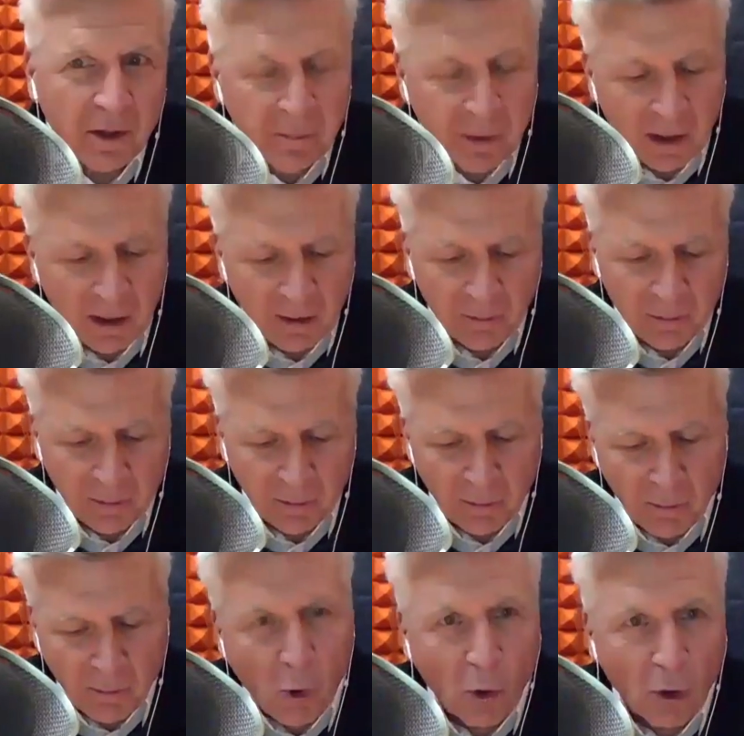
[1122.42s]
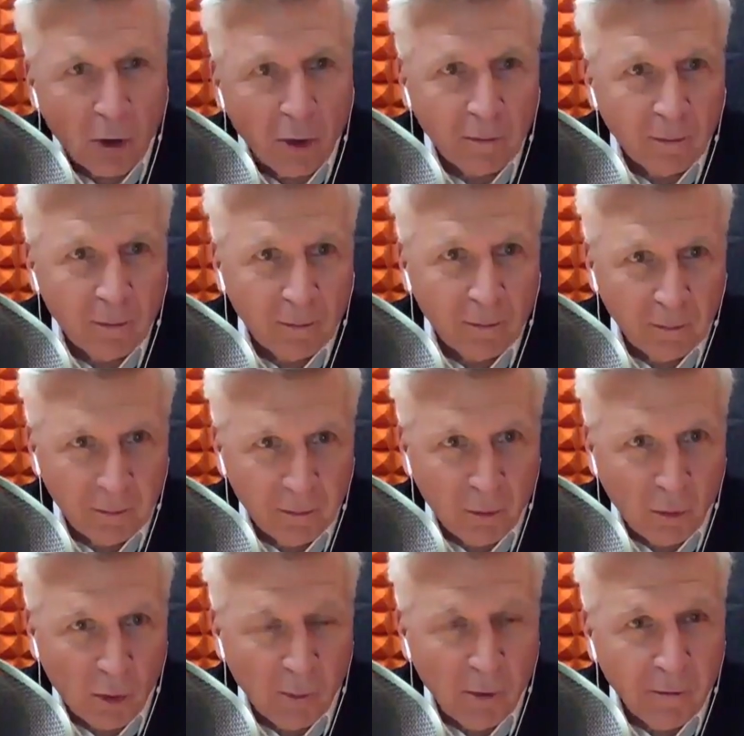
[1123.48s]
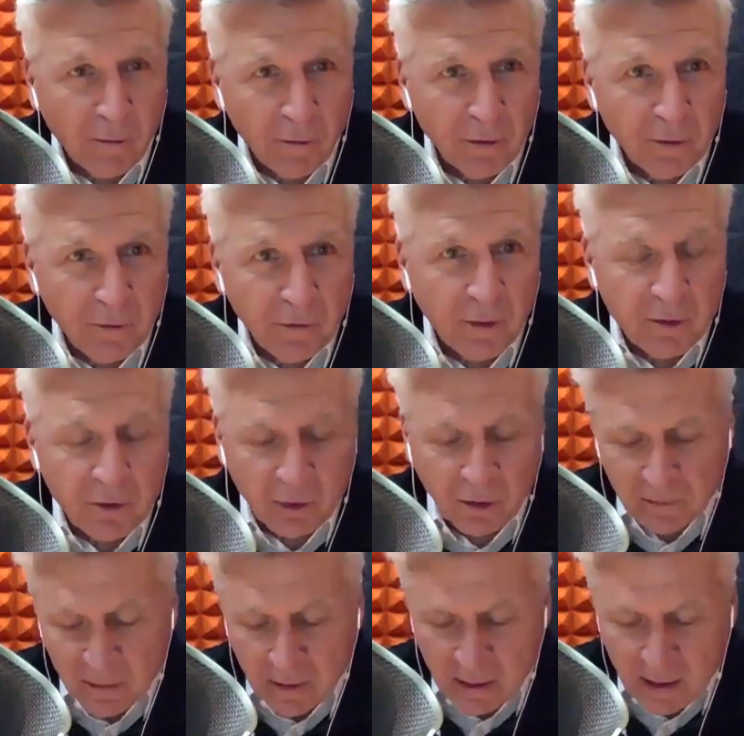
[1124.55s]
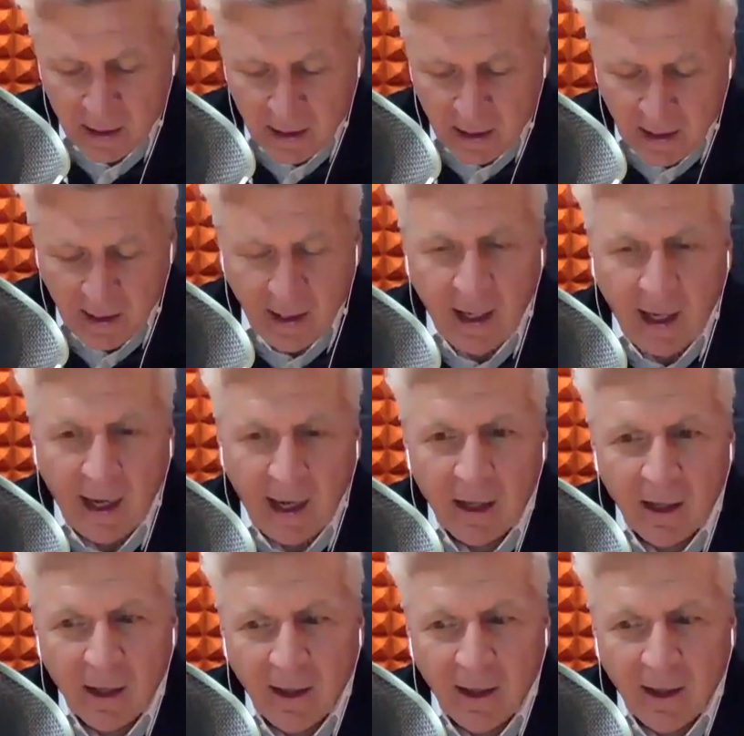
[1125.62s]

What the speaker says: be more normal for the future, and